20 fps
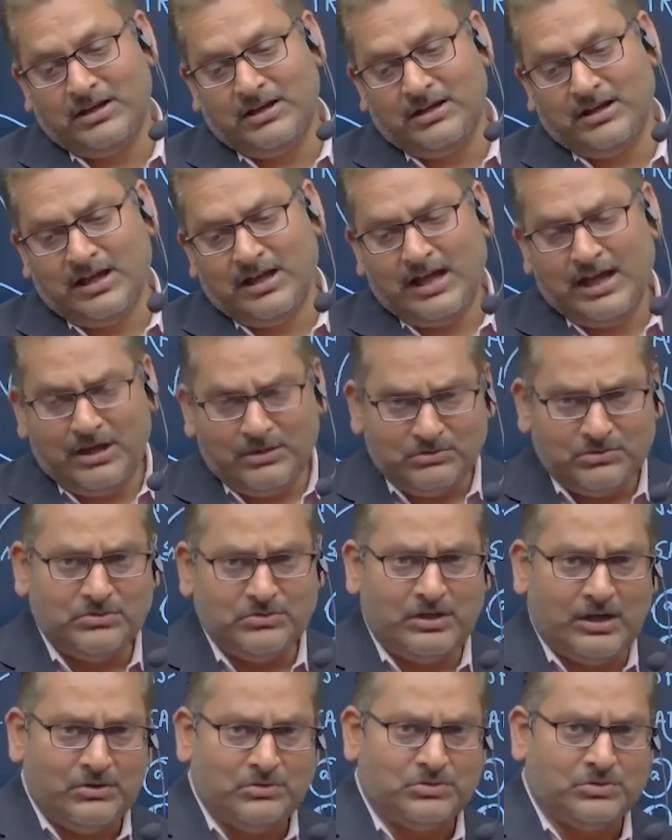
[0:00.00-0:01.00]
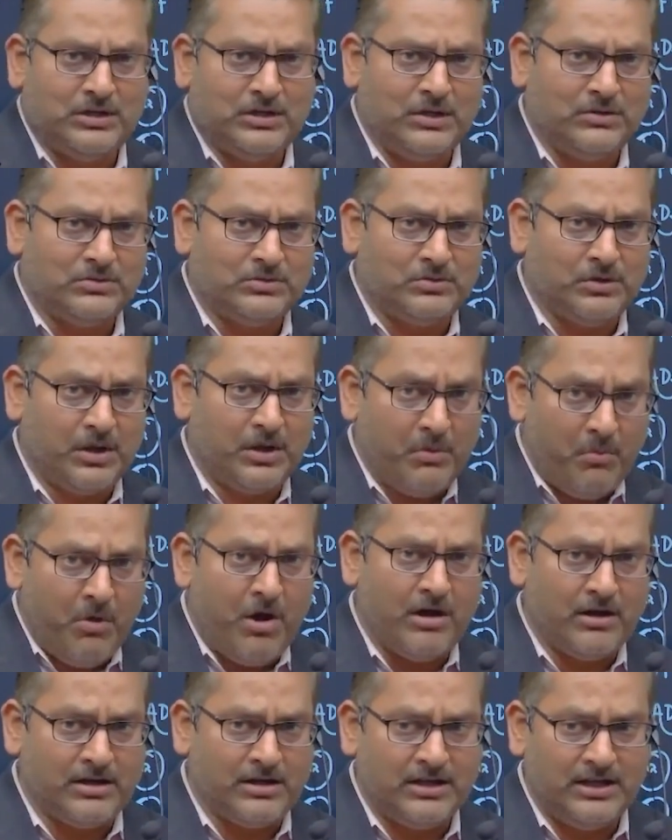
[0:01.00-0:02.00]
how to
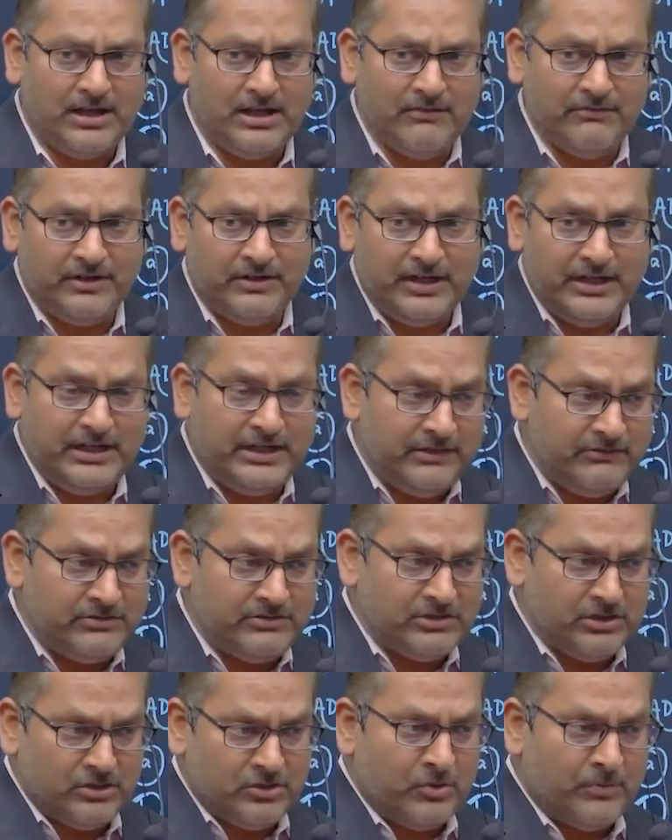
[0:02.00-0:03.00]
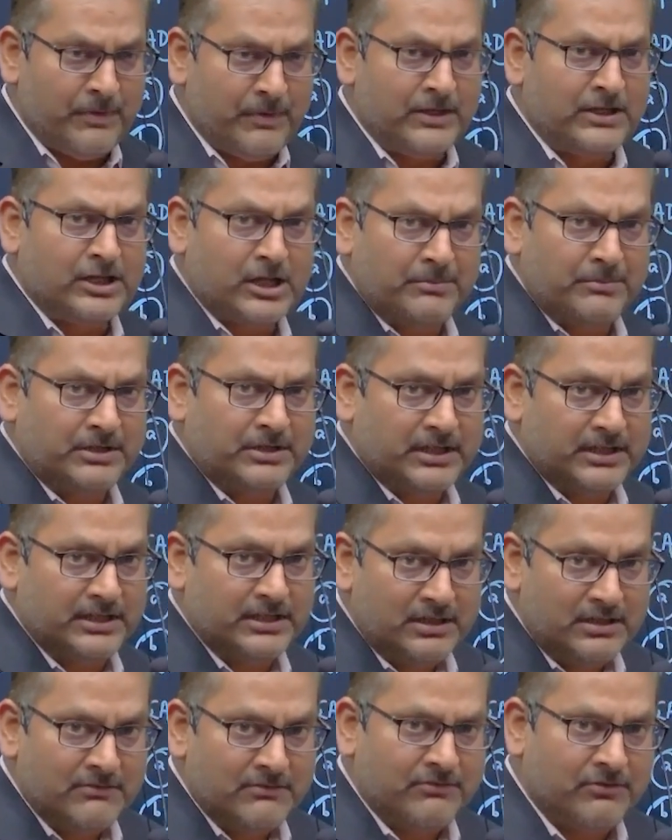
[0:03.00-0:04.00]
reward every individual, group and community
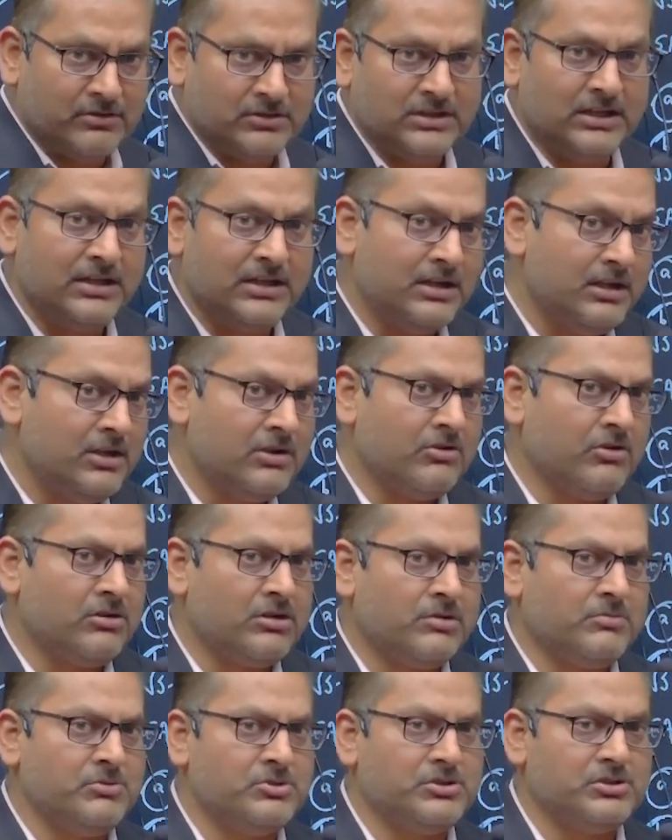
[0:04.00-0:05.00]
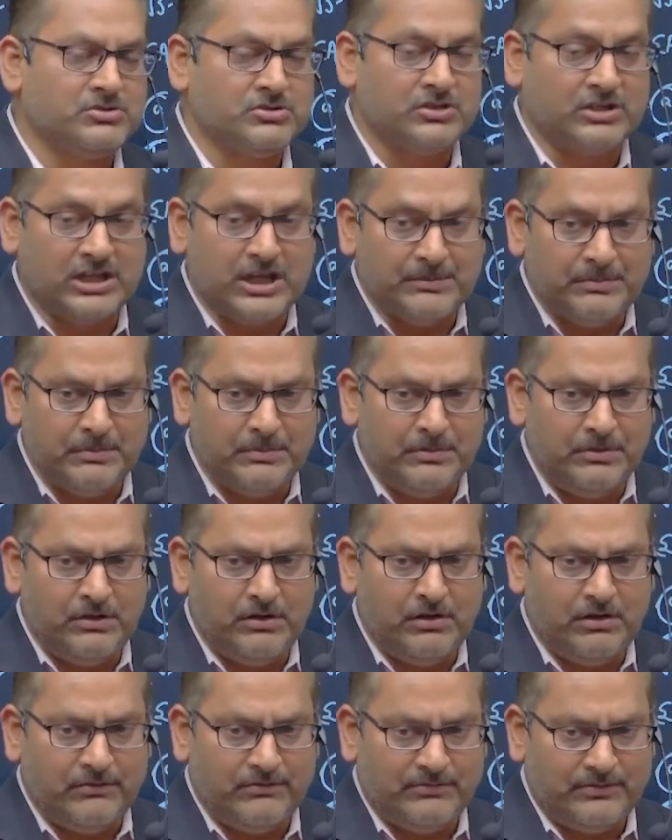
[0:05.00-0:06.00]
for their contribution. So capable
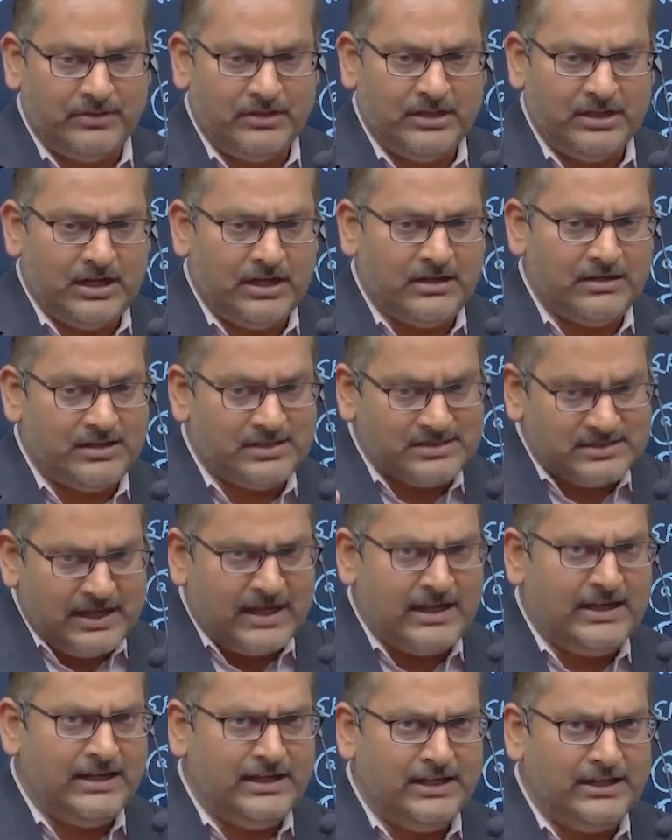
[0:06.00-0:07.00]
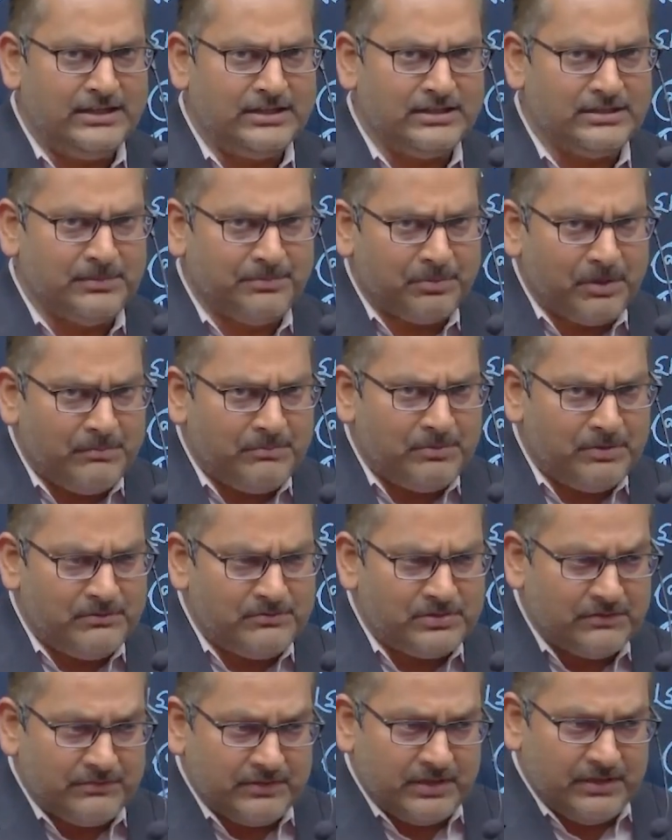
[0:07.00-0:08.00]
of understanding the problems
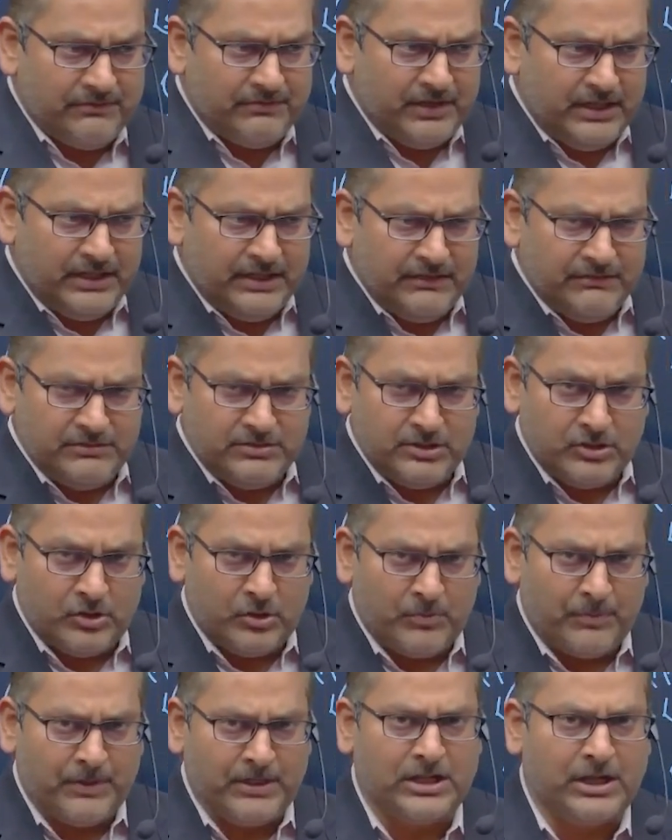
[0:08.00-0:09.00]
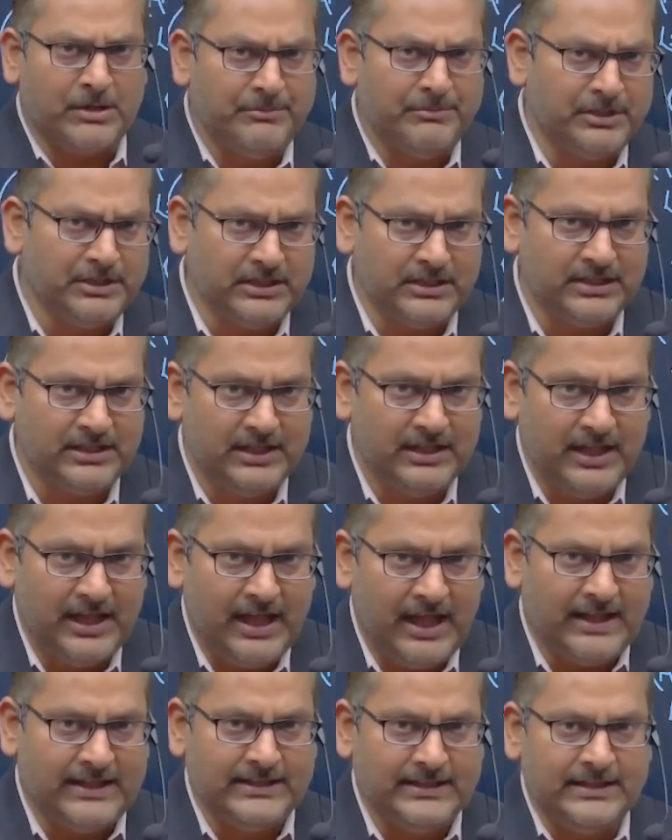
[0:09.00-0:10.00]
of every individual, group and community,
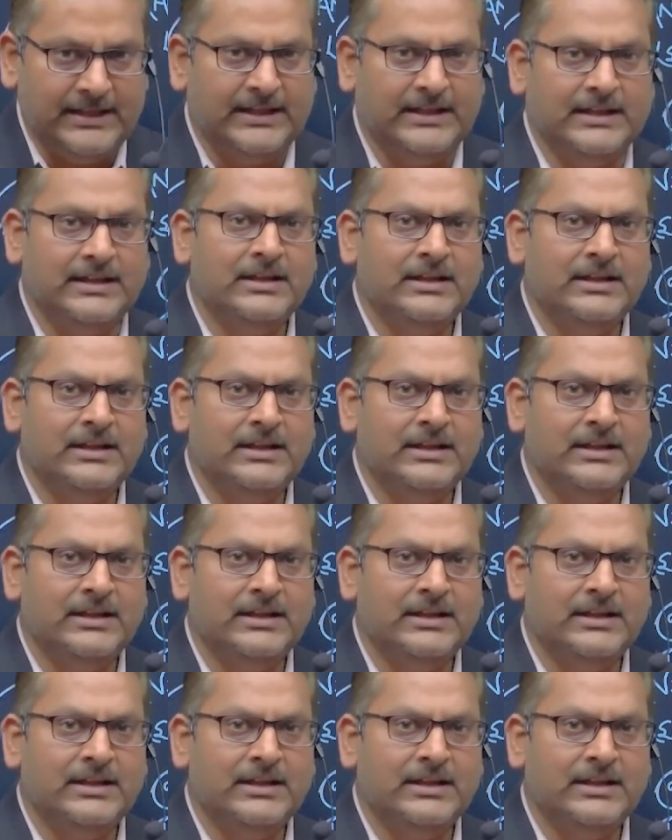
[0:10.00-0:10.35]
and then